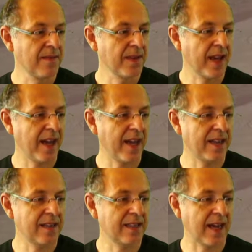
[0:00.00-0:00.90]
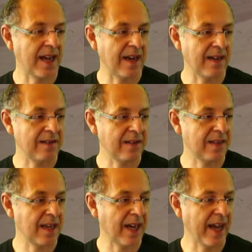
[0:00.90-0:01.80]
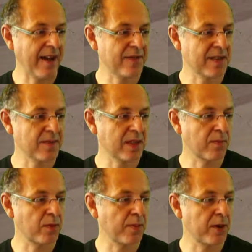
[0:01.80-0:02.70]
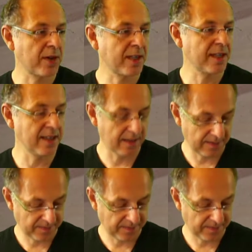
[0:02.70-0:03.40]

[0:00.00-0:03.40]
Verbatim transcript: And uh, I have something prepared here